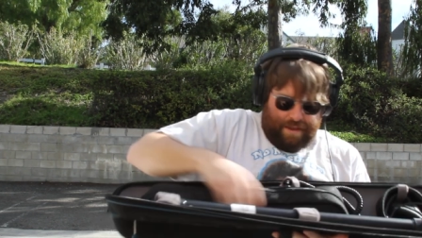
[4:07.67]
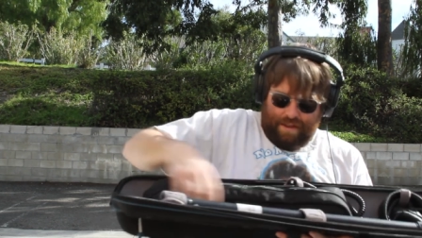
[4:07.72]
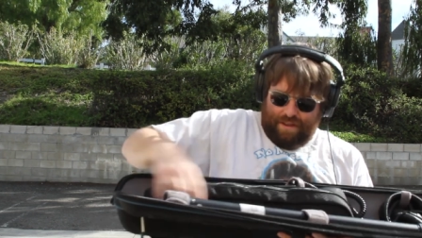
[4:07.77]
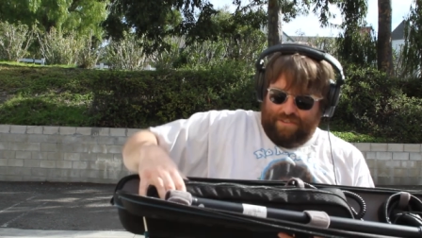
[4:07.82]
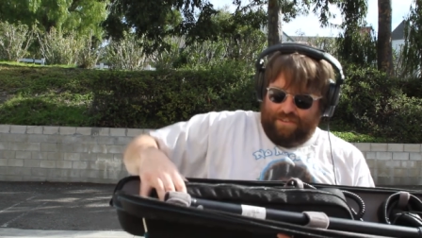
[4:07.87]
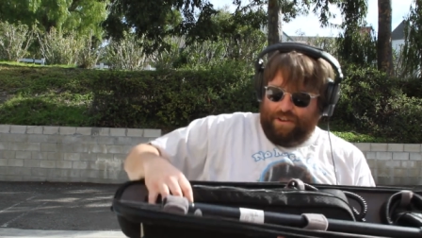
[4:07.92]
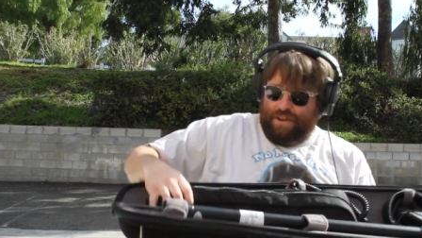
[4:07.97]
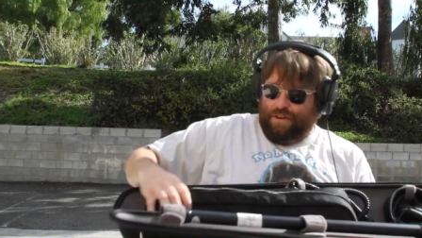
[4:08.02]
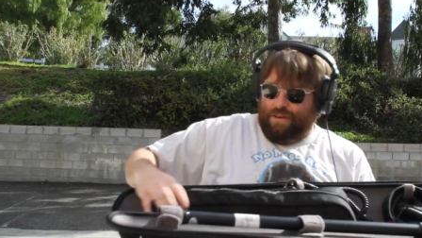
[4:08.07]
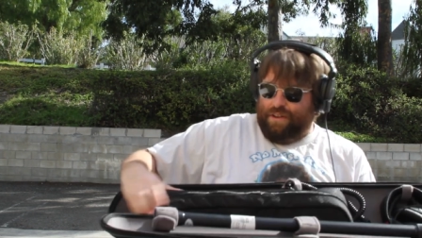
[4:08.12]

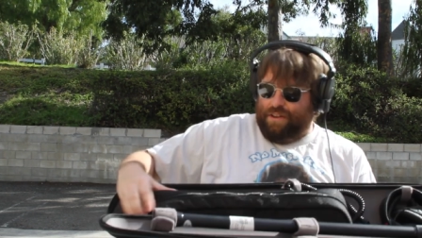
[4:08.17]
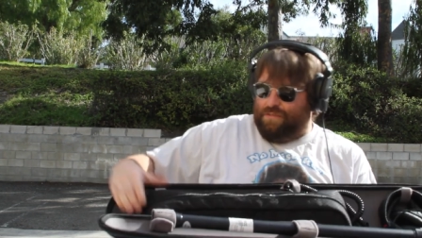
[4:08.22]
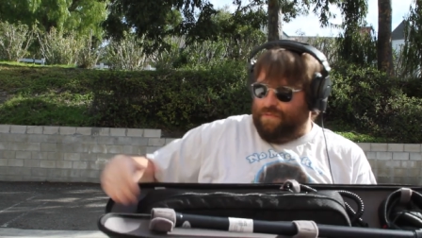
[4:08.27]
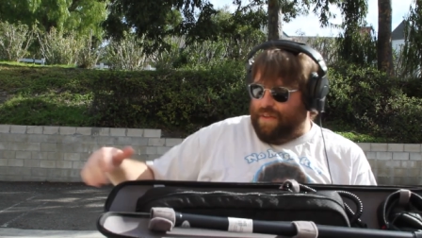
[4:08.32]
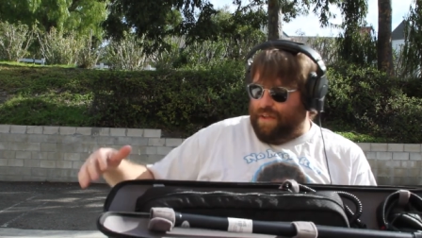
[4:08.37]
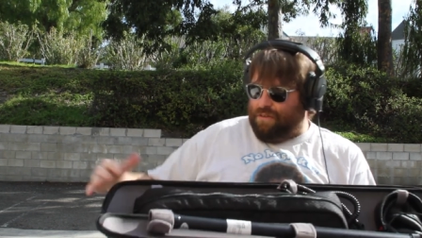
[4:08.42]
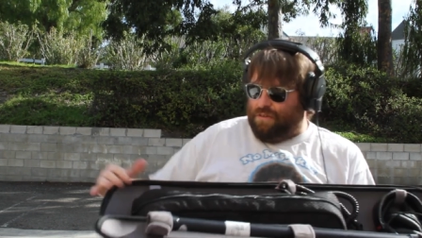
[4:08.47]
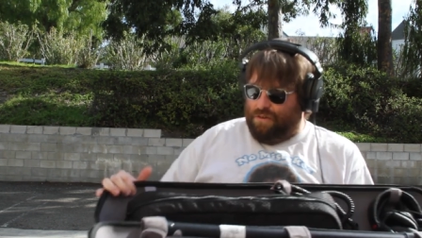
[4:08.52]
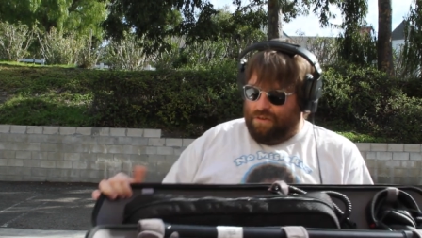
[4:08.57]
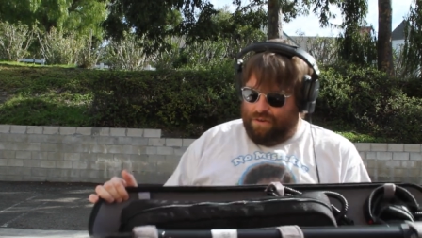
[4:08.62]
So it's
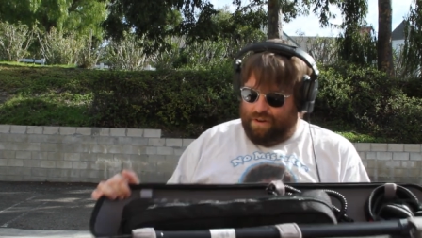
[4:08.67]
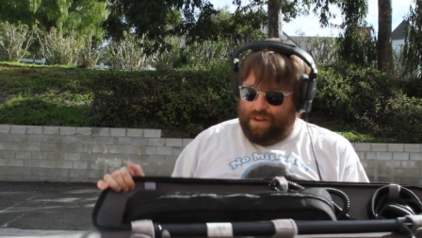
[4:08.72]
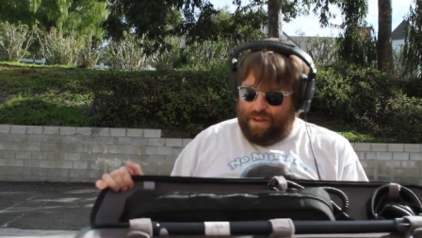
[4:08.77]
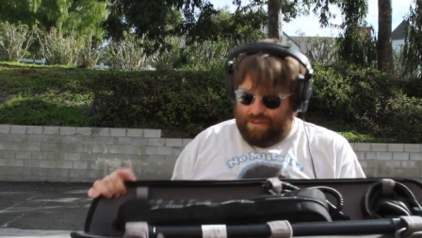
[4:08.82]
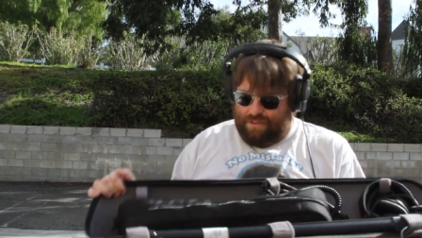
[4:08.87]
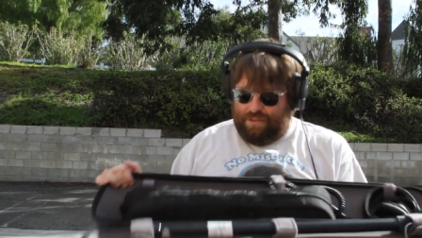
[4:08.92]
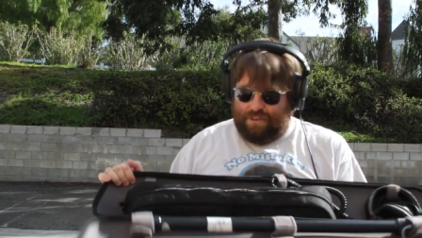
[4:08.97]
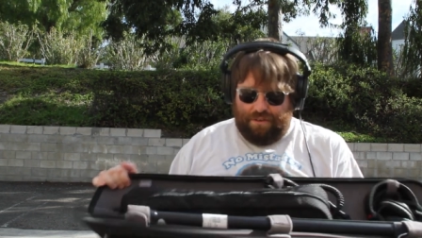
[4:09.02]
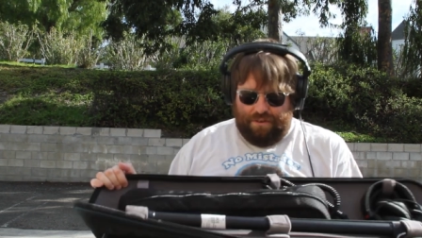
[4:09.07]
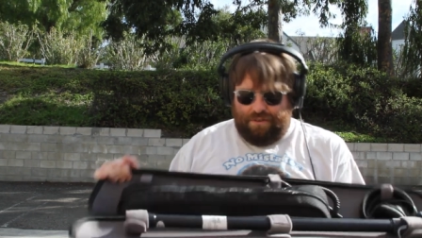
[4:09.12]
Velcroed in,
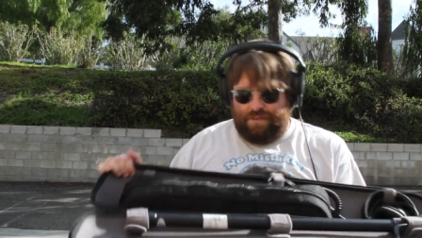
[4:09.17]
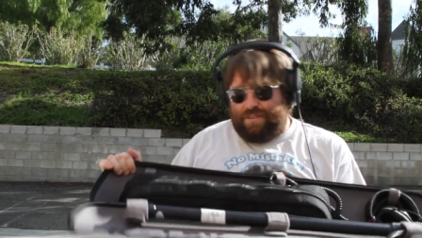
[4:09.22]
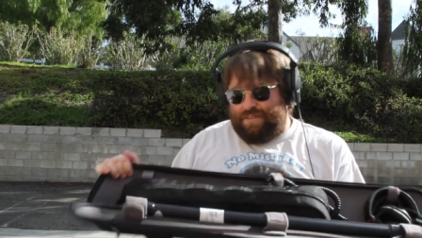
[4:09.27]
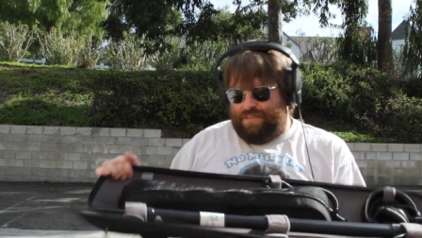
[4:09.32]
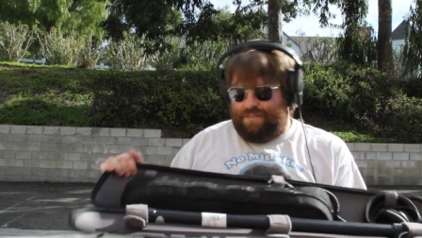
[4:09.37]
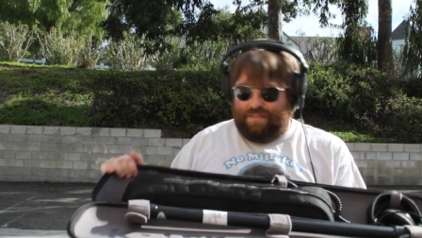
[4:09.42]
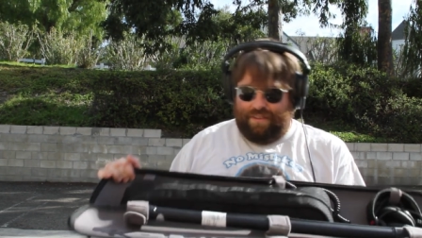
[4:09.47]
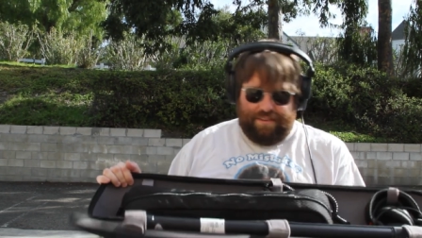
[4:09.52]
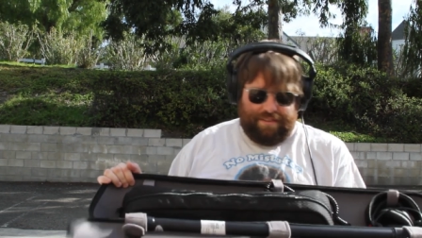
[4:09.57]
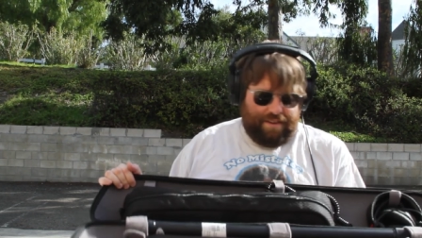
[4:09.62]
so
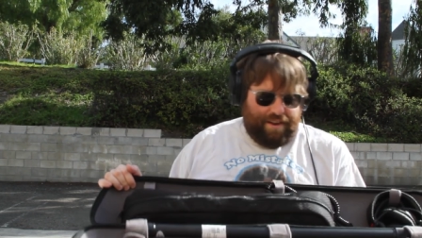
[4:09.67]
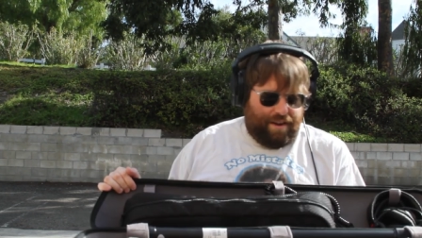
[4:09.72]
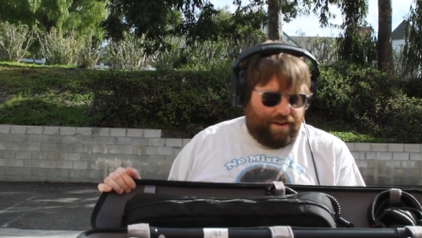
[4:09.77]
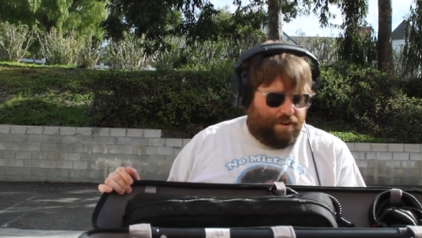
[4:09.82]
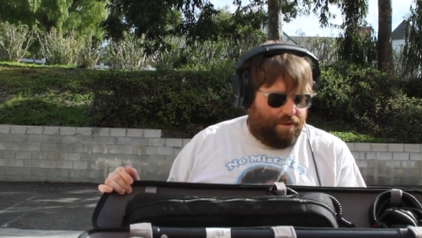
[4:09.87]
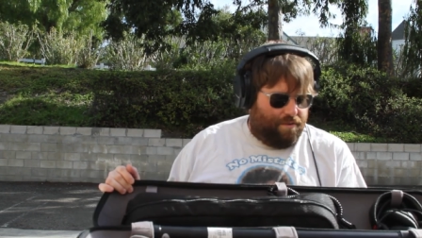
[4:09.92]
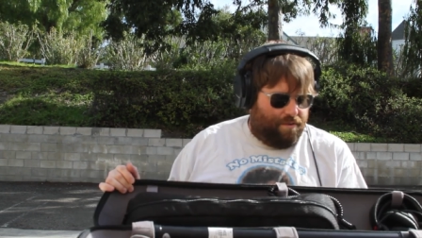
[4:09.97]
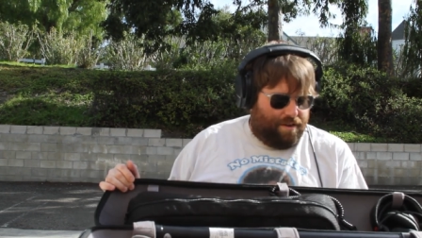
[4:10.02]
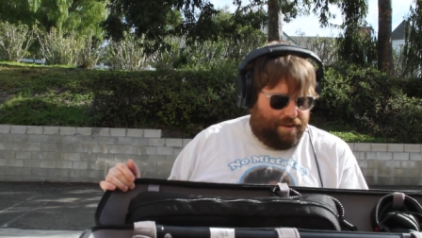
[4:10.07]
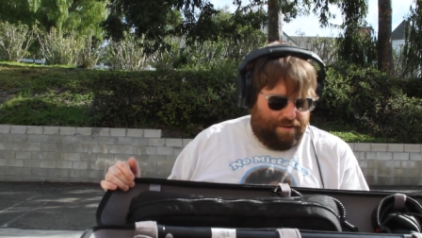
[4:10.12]
it's, it's not
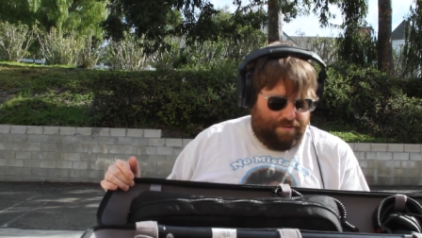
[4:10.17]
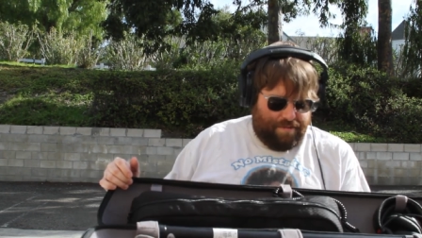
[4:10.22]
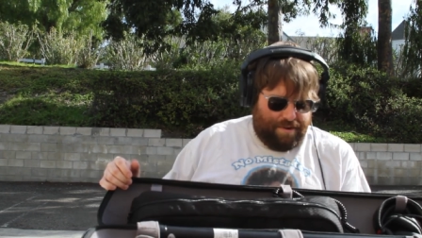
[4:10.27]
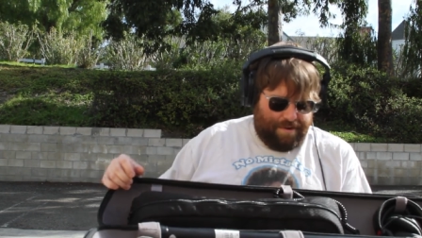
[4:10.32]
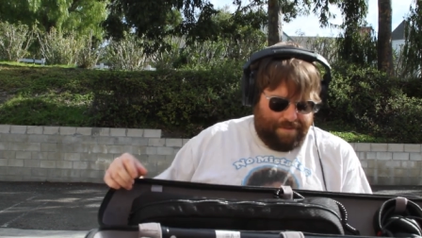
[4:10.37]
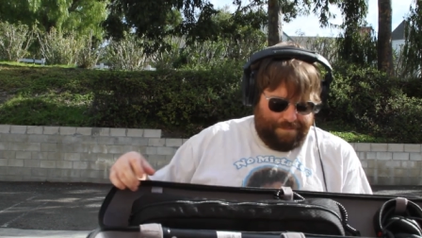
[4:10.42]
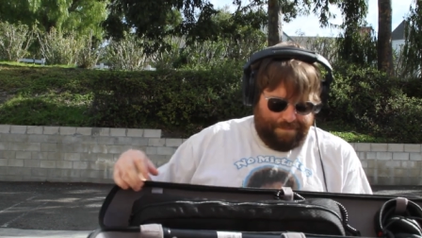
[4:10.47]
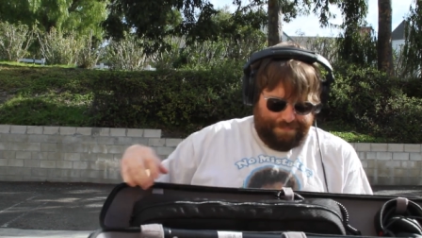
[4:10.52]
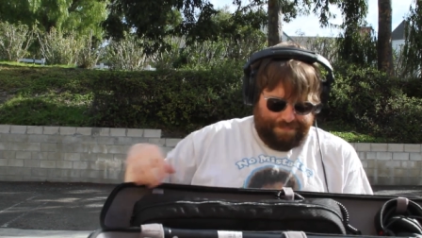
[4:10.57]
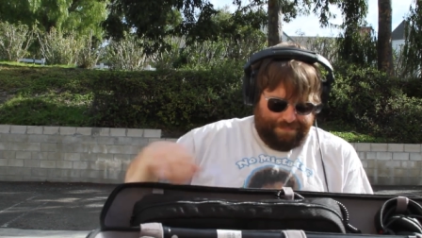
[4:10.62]
going anywhere.